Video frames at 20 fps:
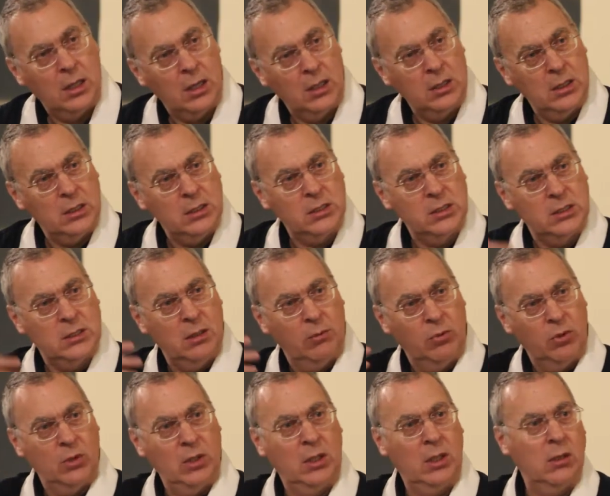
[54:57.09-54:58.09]
And as
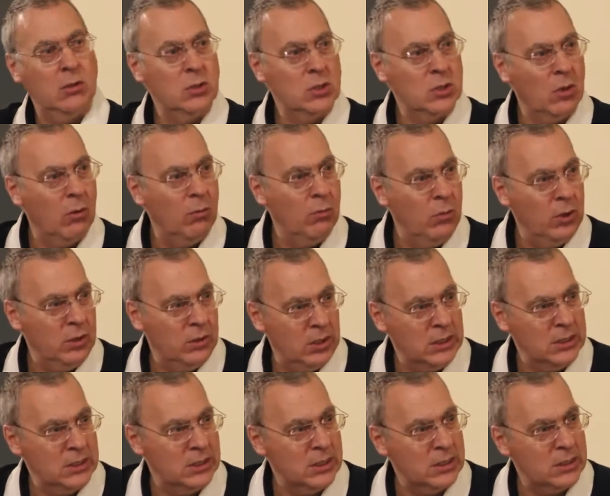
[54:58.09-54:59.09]
the Buddha goes on with
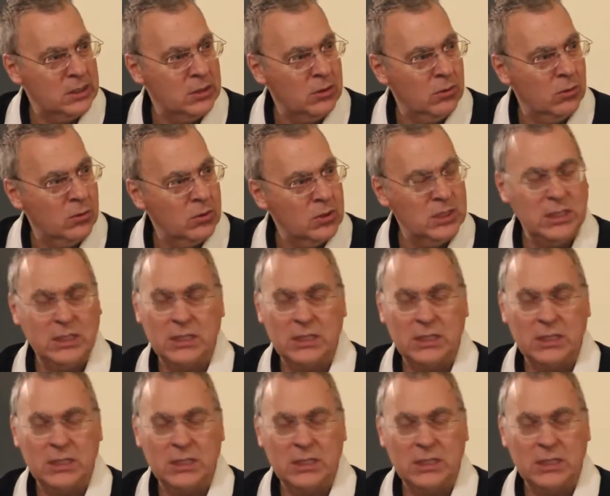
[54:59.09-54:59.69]
his discourse,